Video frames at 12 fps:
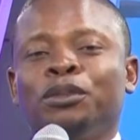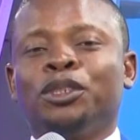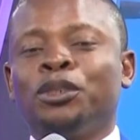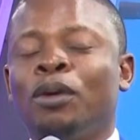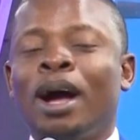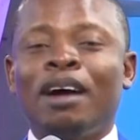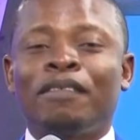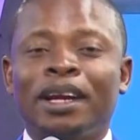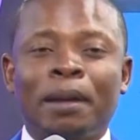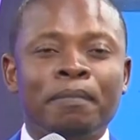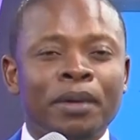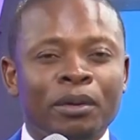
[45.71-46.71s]
You have an
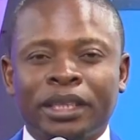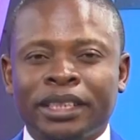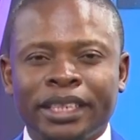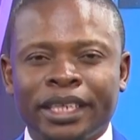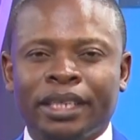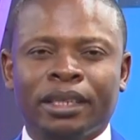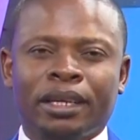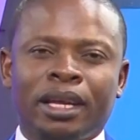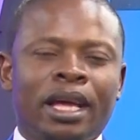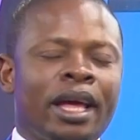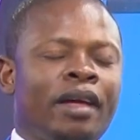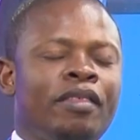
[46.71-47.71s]
ability.
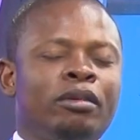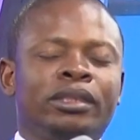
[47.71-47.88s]
There